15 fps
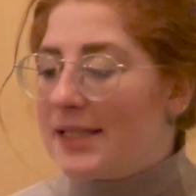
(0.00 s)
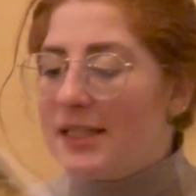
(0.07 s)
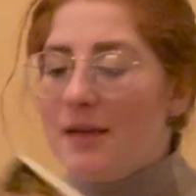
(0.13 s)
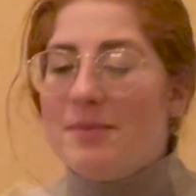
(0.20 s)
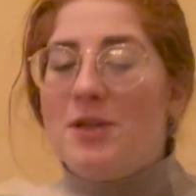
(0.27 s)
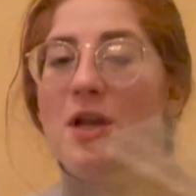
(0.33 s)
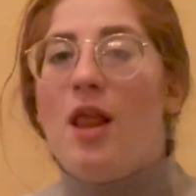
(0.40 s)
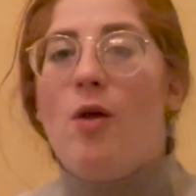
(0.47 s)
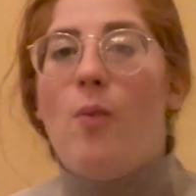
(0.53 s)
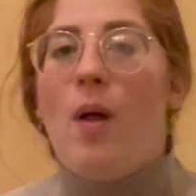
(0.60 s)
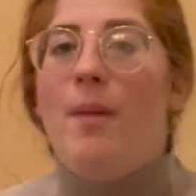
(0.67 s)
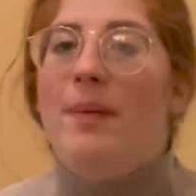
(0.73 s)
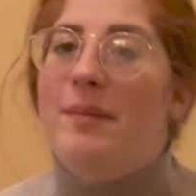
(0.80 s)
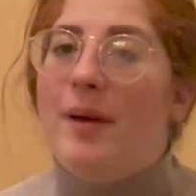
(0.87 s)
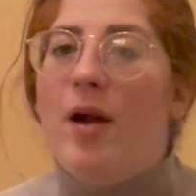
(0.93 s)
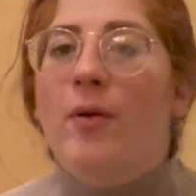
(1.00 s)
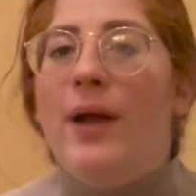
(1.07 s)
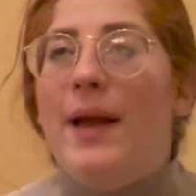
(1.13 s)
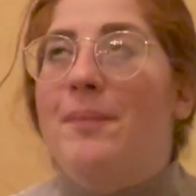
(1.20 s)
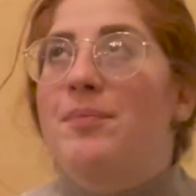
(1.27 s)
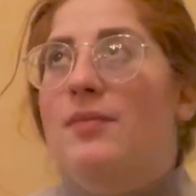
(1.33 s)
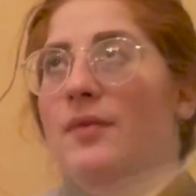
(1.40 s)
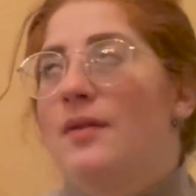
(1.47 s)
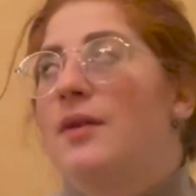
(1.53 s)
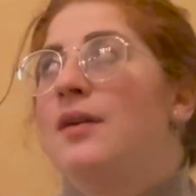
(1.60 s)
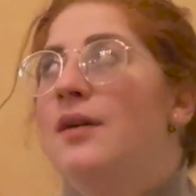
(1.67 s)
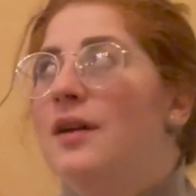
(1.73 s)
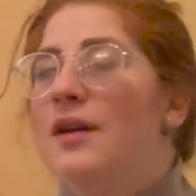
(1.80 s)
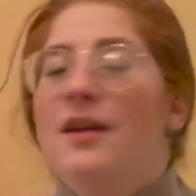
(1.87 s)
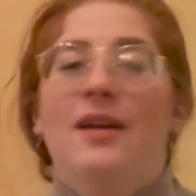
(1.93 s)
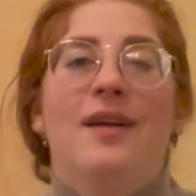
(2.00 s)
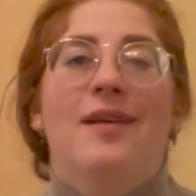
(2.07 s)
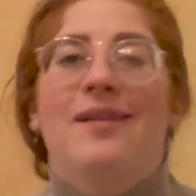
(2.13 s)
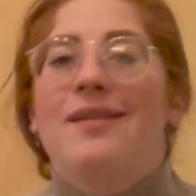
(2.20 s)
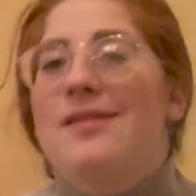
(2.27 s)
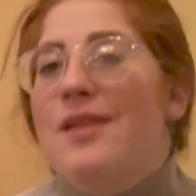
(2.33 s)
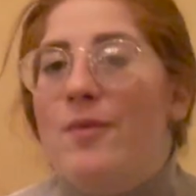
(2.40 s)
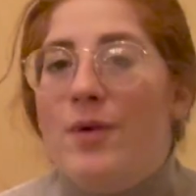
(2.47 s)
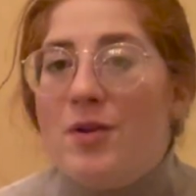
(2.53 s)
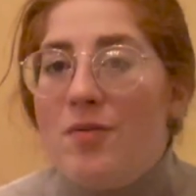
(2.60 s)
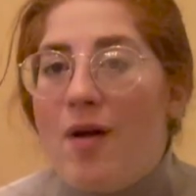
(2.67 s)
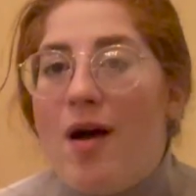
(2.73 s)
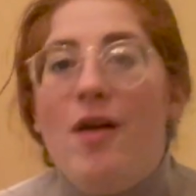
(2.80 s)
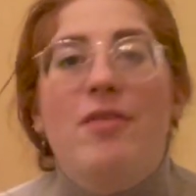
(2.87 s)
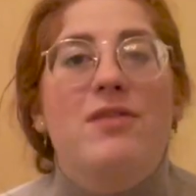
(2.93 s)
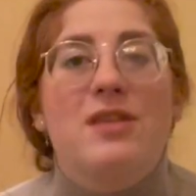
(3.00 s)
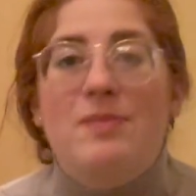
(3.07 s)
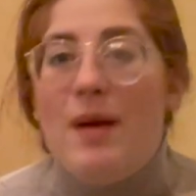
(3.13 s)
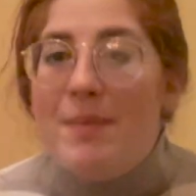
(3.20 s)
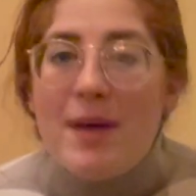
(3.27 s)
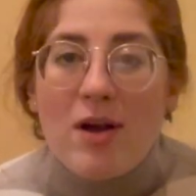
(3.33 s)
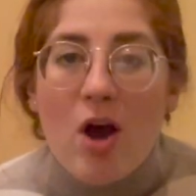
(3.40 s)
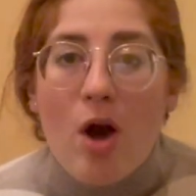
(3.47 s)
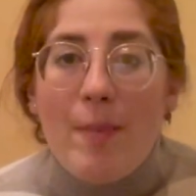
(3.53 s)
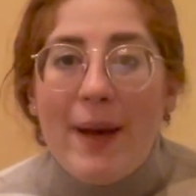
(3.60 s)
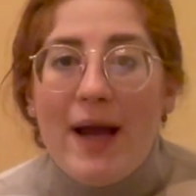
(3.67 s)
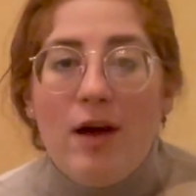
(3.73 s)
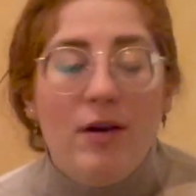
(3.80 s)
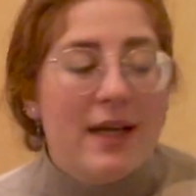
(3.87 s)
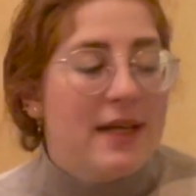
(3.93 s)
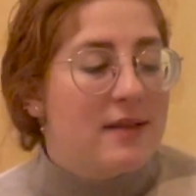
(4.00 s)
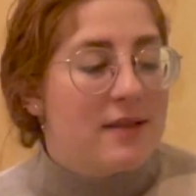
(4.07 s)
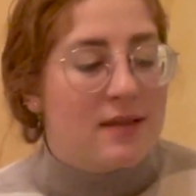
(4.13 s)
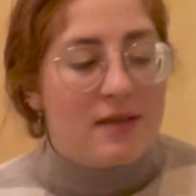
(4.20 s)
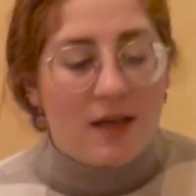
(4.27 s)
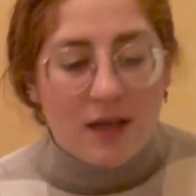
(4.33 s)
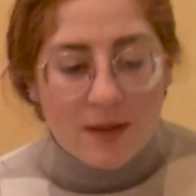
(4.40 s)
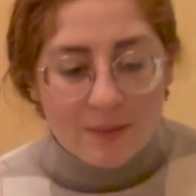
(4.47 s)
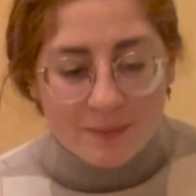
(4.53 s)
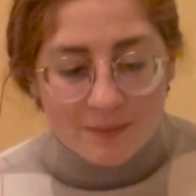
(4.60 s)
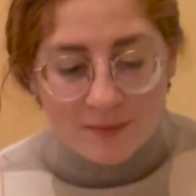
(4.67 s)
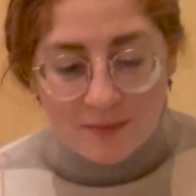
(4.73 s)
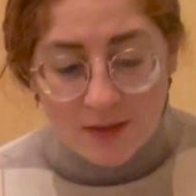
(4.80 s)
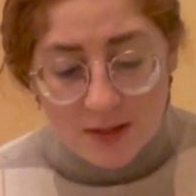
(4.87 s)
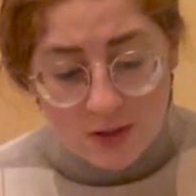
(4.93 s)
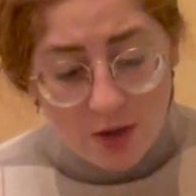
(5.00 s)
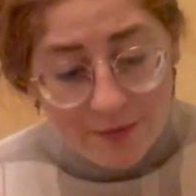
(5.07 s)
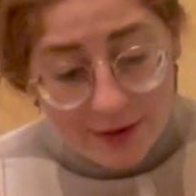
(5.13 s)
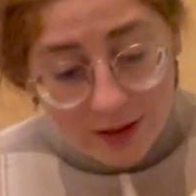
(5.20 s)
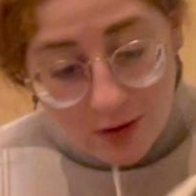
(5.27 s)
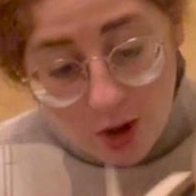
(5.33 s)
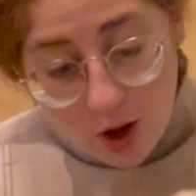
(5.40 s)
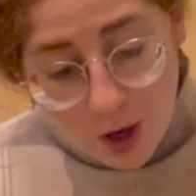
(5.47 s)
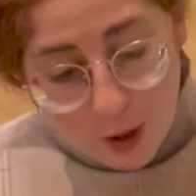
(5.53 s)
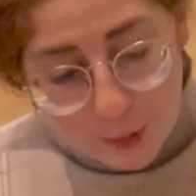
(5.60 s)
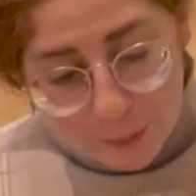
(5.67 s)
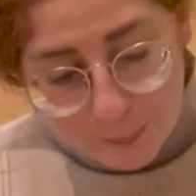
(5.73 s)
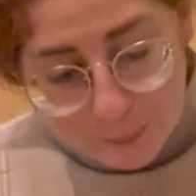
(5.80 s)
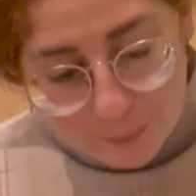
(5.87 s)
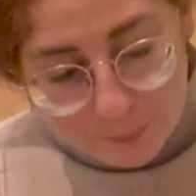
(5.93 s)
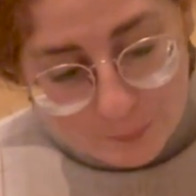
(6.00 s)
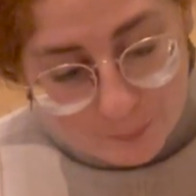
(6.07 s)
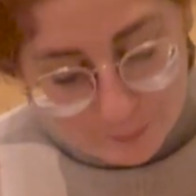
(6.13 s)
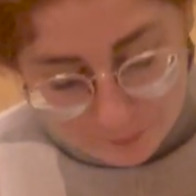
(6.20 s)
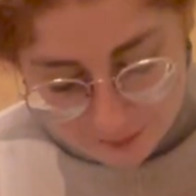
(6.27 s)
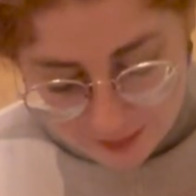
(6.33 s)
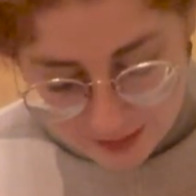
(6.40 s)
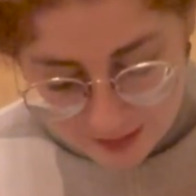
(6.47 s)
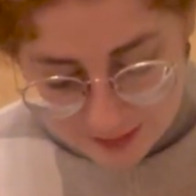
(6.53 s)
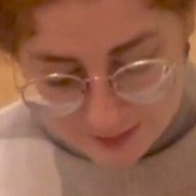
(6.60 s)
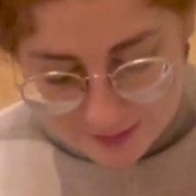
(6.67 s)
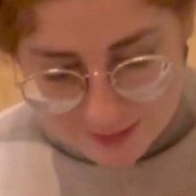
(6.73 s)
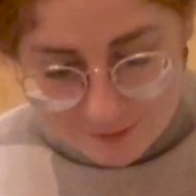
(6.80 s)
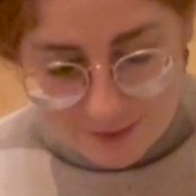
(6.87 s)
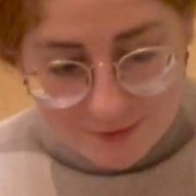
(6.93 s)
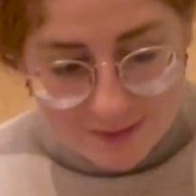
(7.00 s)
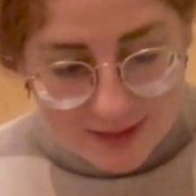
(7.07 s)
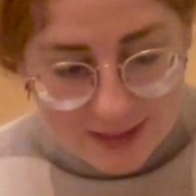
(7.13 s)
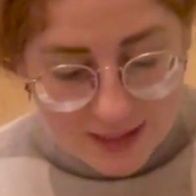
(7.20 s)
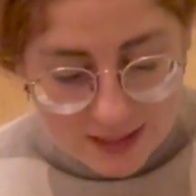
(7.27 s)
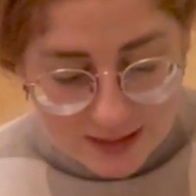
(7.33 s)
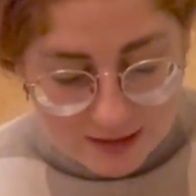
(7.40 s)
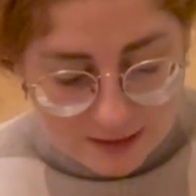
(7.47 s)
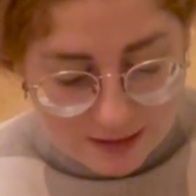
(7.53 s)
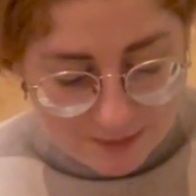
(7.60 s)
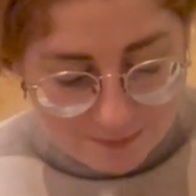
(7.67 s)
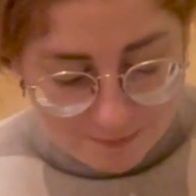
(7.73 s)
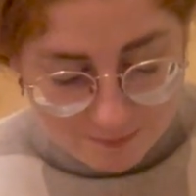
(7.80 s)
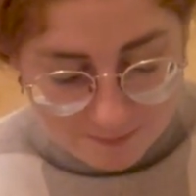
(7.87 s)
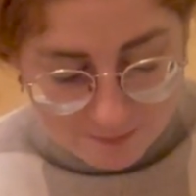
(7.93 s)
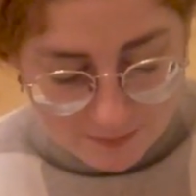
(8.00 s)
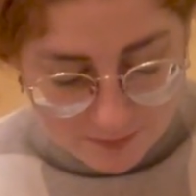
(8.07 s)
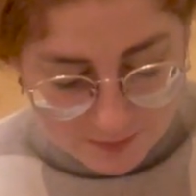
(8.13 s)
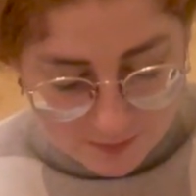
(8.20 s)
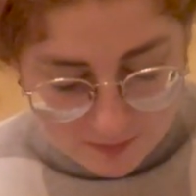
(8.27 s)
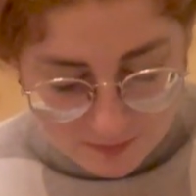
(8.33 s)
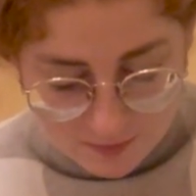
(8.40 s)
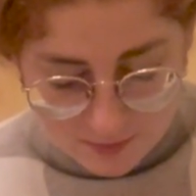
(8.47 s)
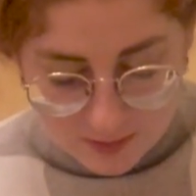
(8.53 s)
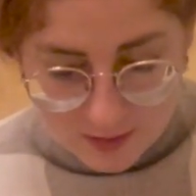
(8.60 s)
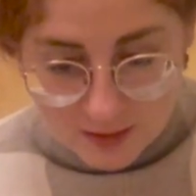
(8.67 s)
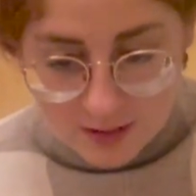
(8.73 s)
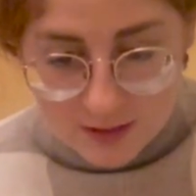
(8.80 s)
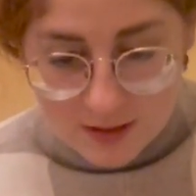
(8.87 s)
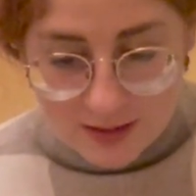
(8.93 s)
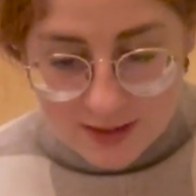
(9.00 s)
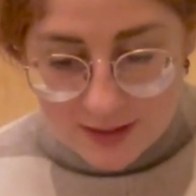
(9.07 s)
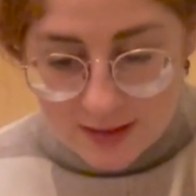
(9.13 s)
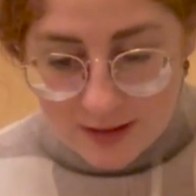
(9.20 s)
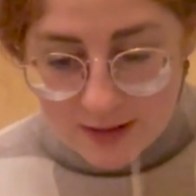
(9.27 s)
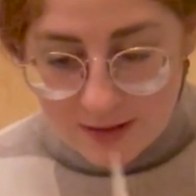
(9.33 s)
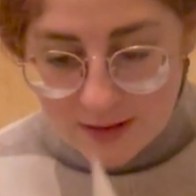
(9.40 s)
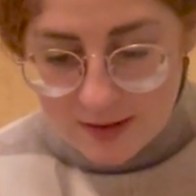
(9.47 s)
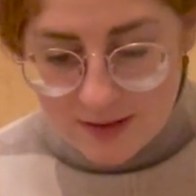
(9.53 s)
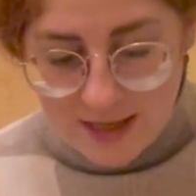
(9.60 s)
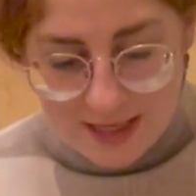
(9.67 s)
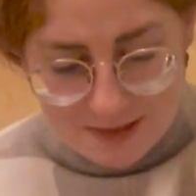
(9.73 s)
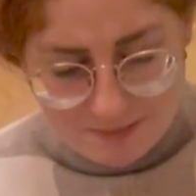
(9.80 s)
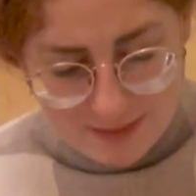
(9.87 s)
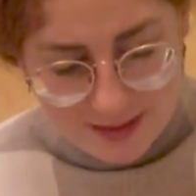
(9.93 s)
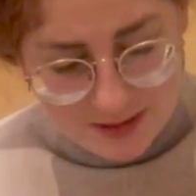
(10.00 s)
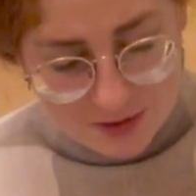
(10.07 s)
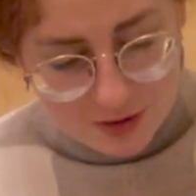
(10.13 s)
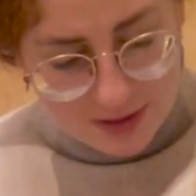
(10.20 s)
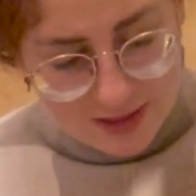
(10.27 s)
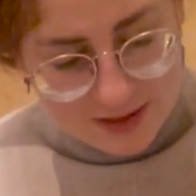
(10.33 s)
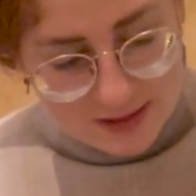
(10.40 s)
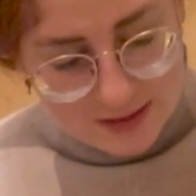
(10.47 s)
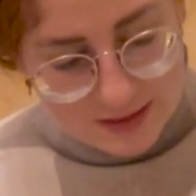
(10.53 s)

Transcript: up, the yellow wallpaper. Okay. Say what you want. This might be a cop out. It's not very long. It's 59 pages,